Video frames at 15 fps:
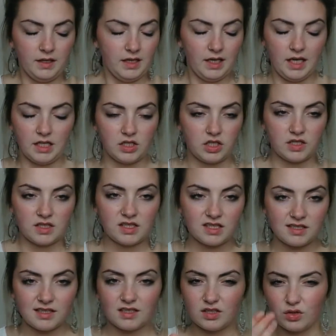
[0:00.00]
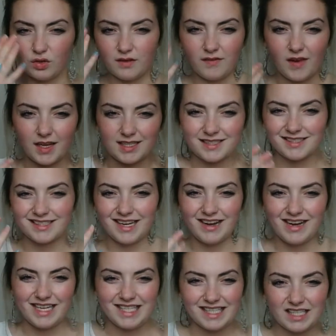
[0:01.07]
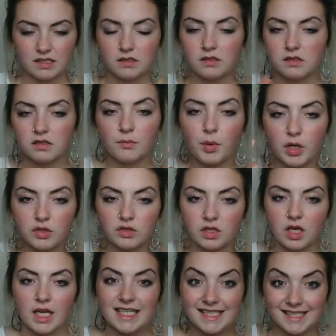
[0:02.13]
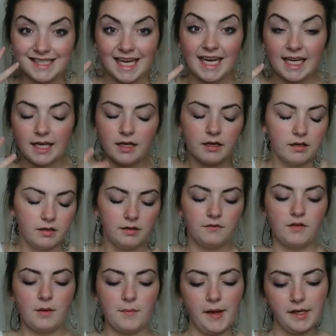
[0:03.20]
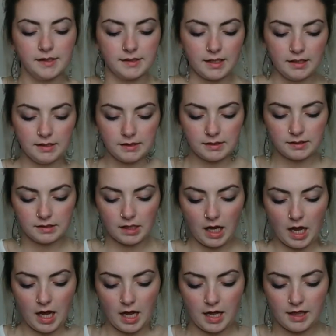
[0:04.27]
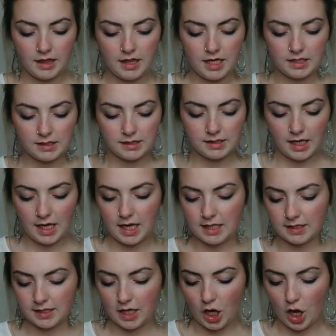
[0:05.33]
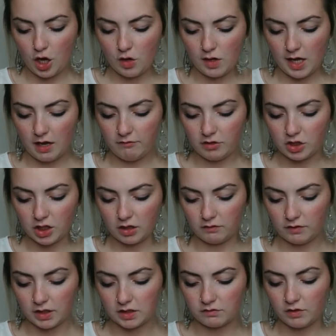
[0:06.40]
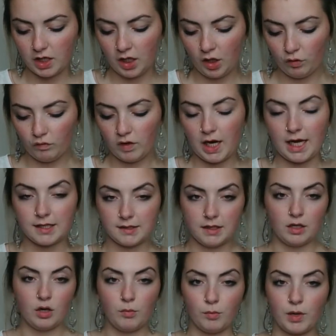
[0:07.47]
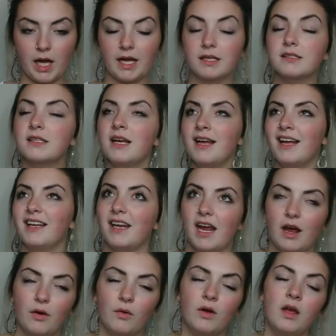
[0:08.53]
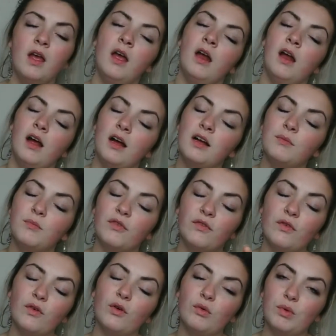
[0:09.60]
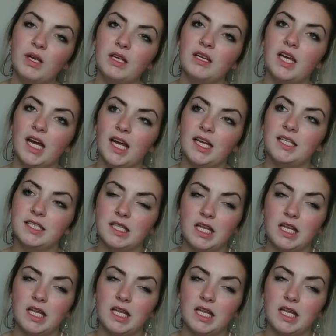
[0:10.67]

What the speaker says: it just sort of like slide and it's supposed to like sink, if that makes sense. This is the Olay Regenerist Wrinkle Relaxing Complex. Now, before we get into